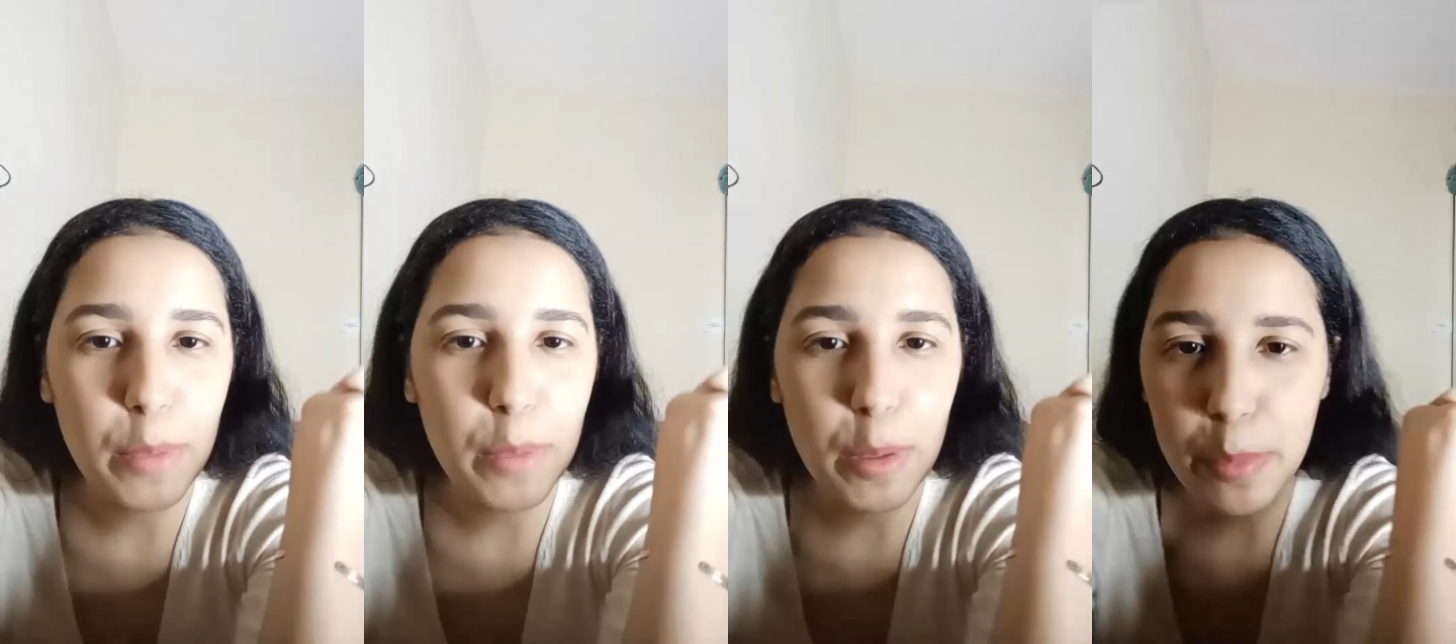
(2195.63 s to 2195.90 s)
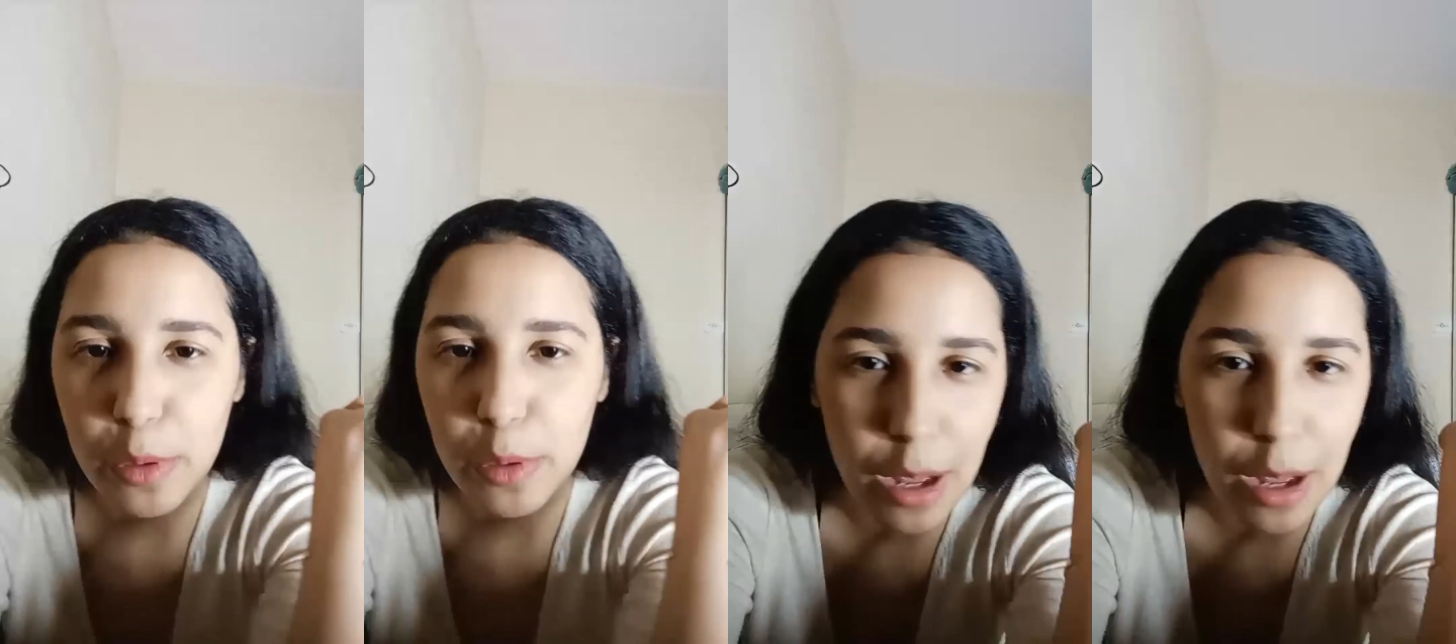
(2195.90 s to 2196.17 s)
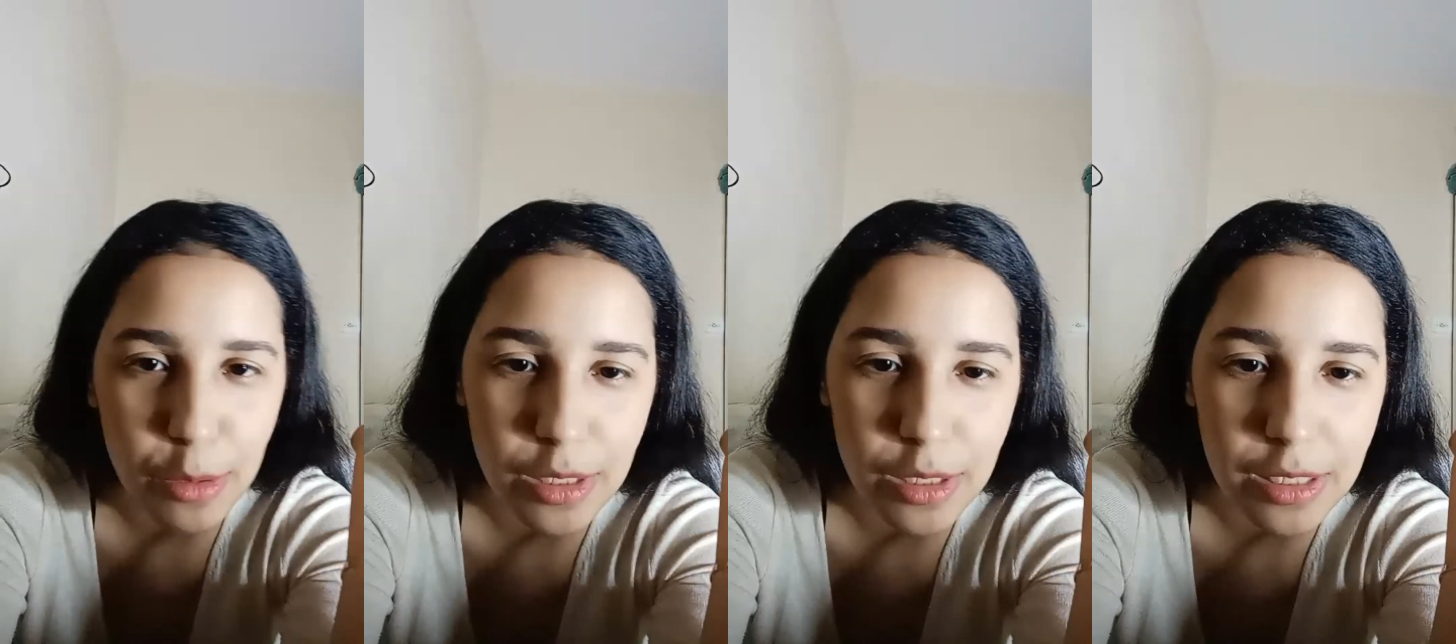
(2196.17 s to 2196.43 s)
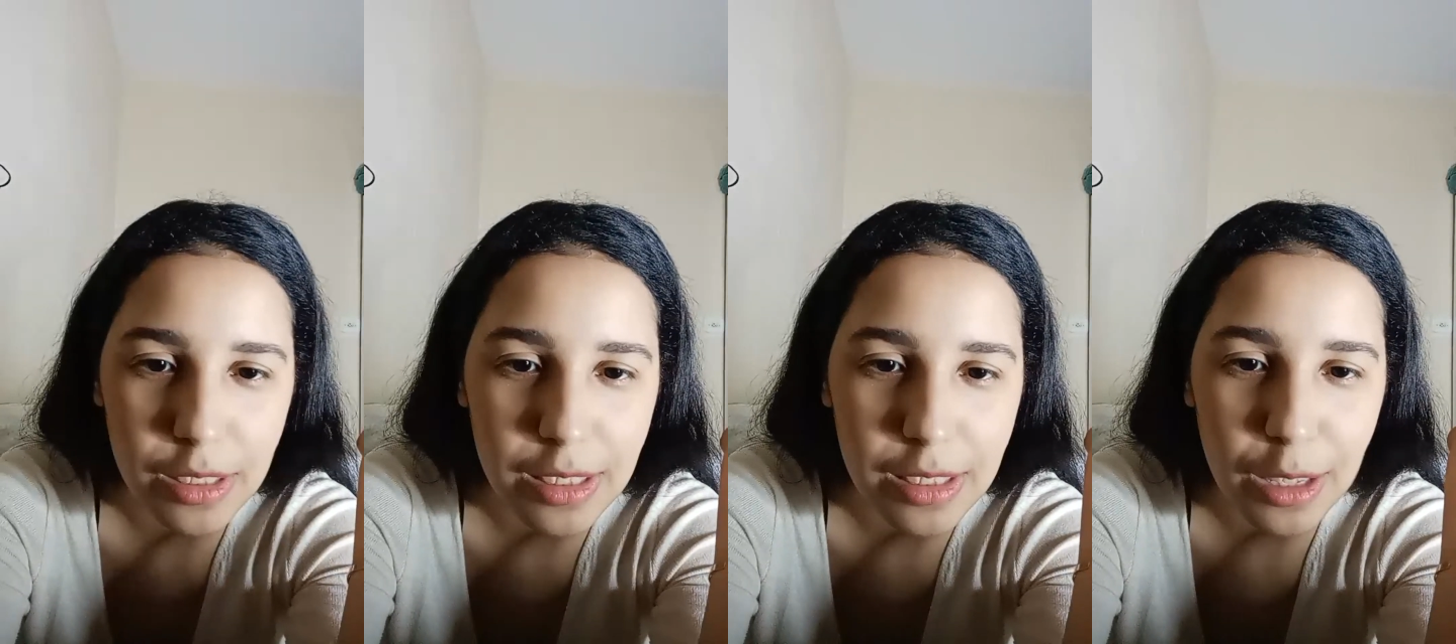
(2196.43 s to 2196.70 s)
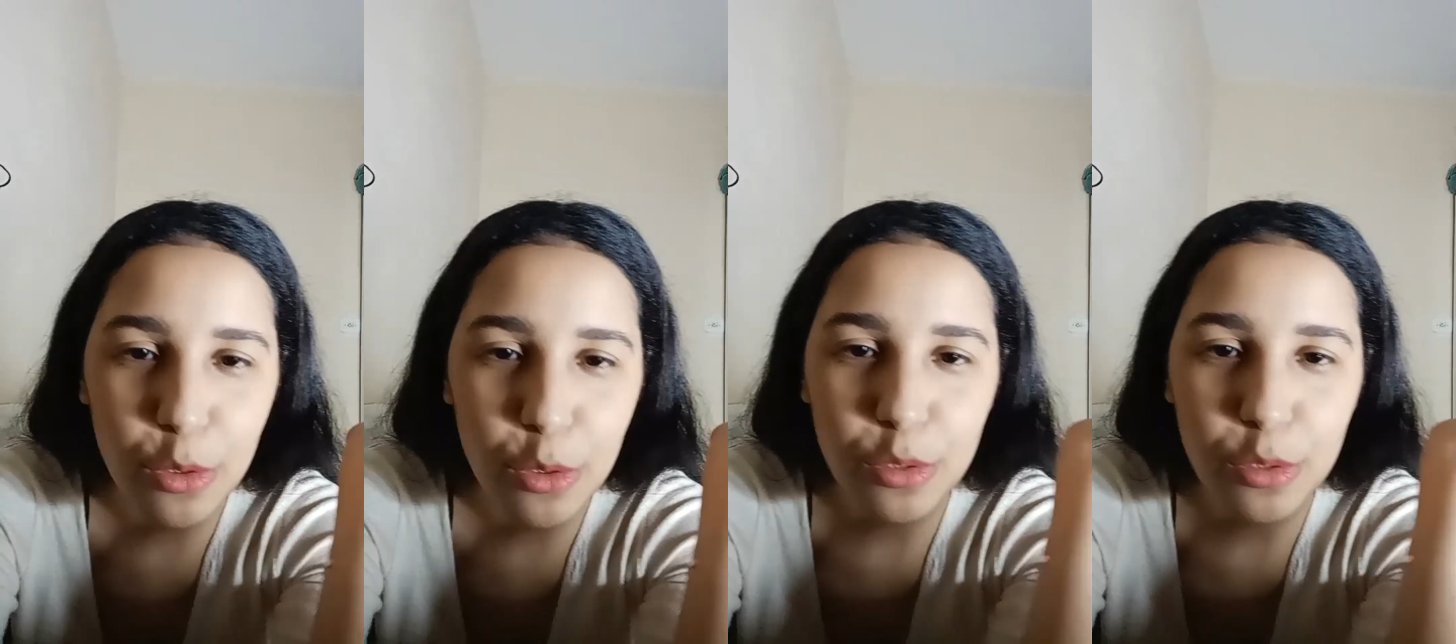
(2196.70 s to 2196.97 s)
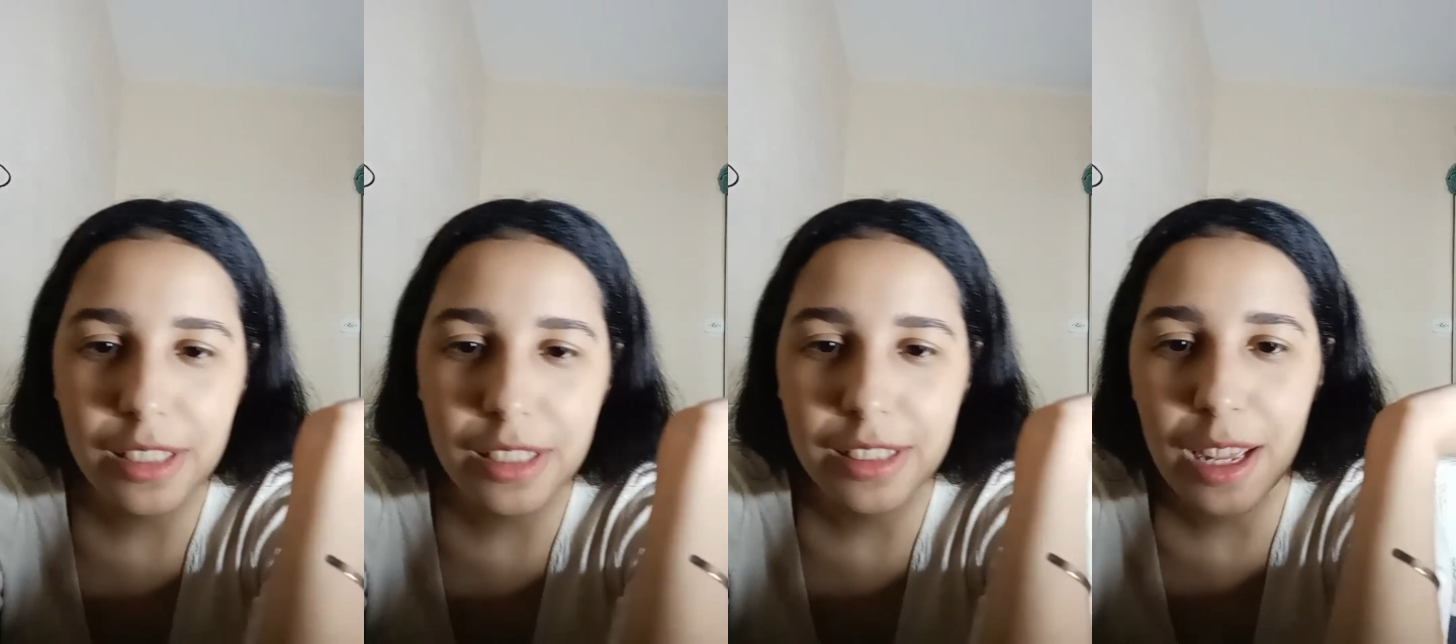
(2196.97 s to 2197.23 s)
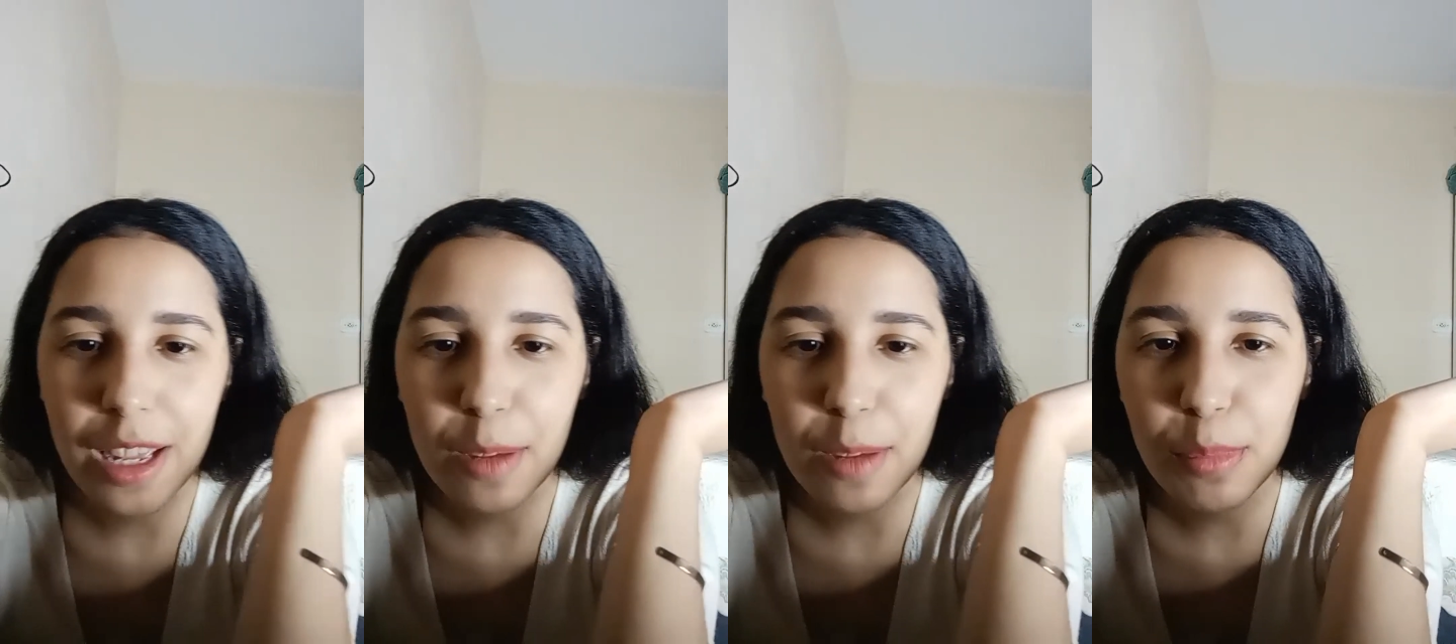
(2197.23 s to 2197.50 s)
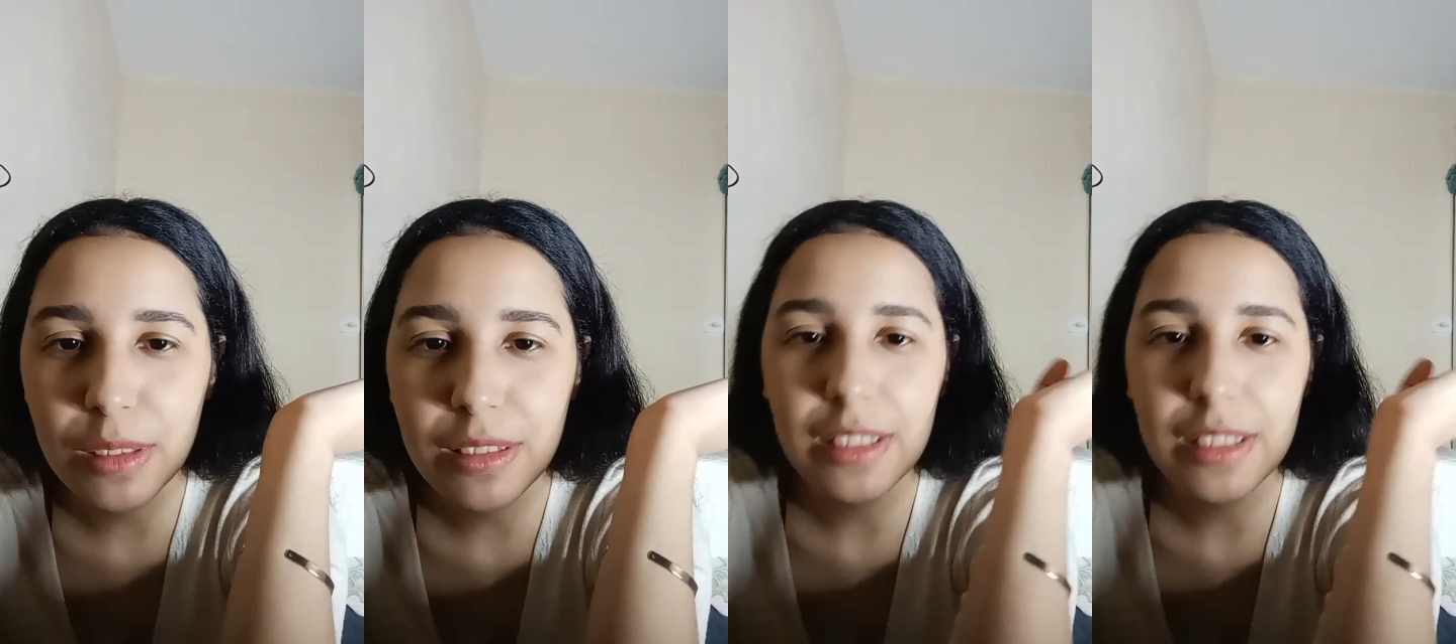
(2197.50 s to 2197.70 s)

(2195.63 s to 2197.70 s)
houses. Difficult. This happens.